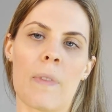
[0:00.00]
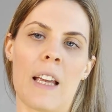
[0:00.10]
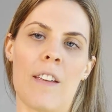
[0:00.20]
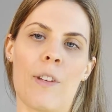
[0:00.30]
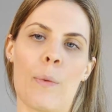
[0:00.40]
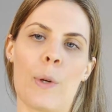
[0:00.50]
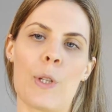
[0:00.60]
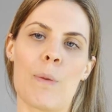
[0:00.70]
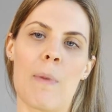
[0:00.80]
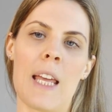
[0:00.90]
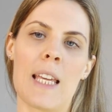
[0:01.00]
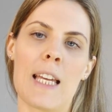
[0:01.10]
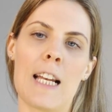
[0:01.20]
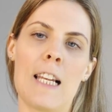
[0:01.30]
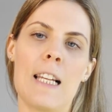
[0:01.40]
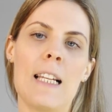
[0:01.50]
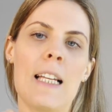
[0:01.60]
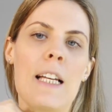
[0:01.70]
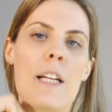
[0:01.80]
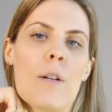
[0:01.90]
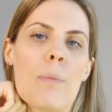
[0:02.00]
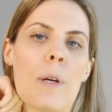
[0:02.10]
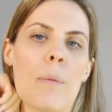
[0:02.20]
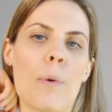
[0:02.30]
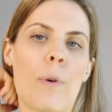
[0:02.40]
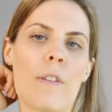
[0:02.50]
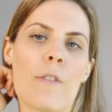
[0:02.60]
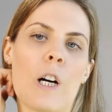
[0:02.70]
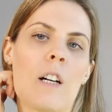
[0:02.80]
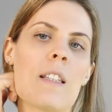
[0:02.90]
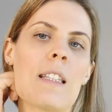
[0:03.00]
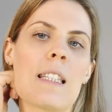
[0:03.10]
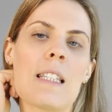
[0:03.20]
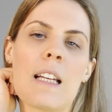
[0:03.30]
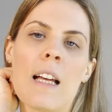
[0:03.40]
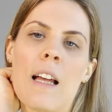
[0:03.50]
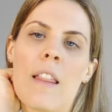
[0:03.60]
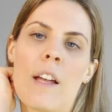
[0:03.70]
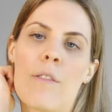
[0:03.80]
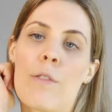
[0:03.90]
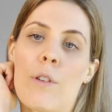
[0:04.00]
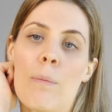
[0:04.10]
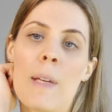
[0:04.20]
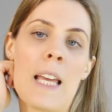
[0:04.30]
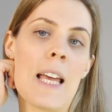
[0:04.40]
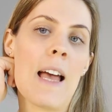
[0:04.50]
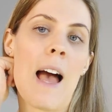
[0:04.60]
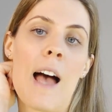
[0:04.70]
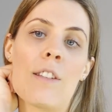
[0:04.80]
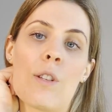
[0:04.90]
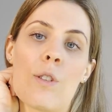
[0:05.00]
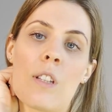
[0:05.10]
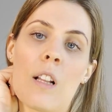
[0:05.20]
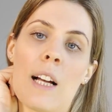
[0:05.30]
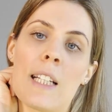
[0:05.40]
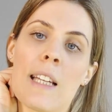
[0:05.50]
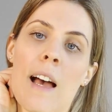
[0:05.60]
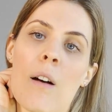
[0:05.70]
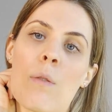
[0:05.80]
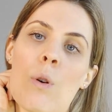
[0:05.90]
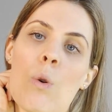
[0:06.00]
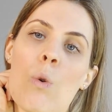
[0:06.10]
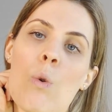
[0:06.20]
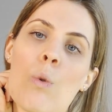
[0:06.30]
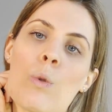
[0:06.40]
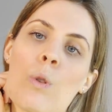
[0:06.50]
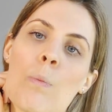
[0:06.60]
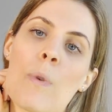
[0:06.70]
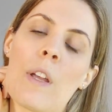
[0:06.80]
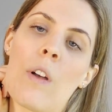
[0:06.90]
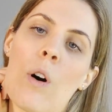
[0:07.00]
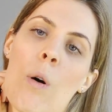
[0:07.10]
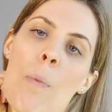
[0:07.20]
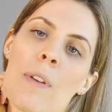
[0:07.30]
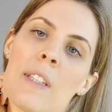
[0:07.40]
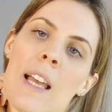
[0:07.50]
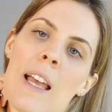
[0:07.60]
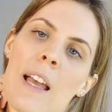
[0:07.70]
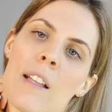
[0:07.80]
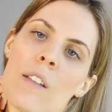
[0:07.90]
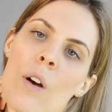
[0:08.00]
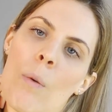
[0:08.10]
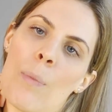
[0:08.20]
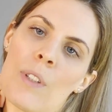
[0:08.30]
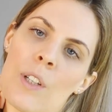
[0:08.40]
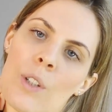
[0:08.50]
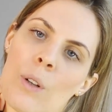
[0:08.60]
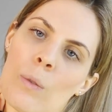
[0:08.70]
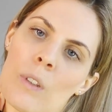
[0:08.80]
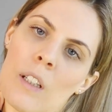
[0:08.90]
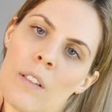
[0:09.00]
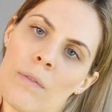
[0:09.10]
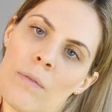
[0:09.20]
If you want to make it a little bit more advanced, then from here, as you slide down, also bring the opposite ear to opposite shoulder.